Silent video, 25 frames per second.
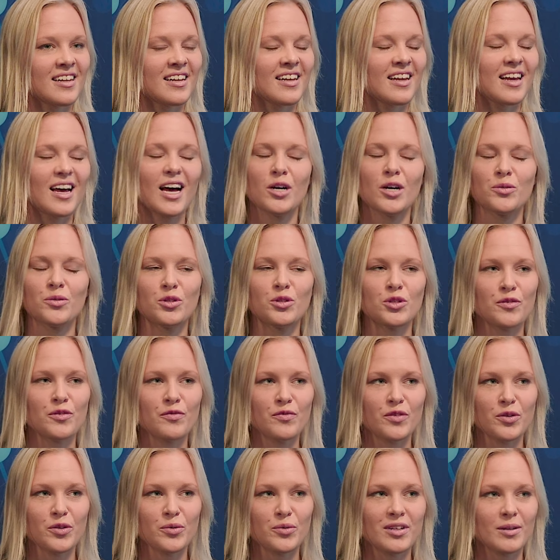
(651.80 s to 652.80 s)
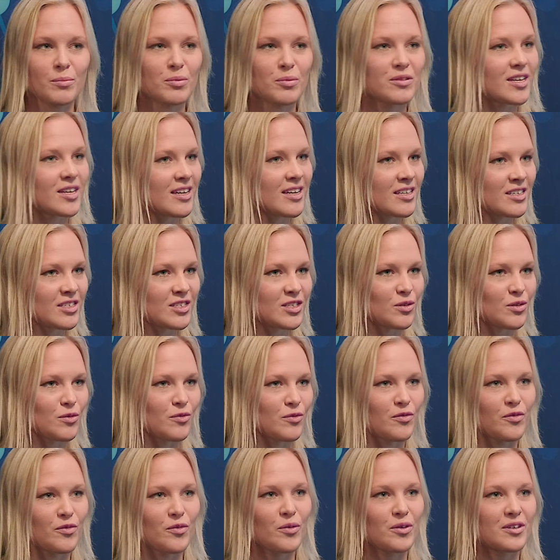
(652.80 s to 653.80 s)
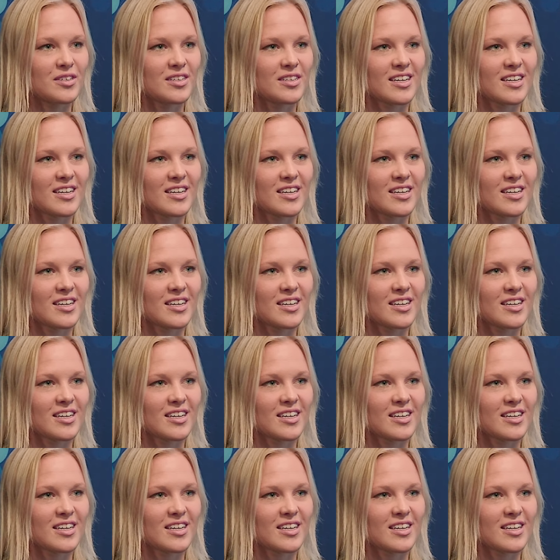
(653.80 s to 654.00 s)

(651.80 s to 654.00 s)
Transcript: And how do you view the potential for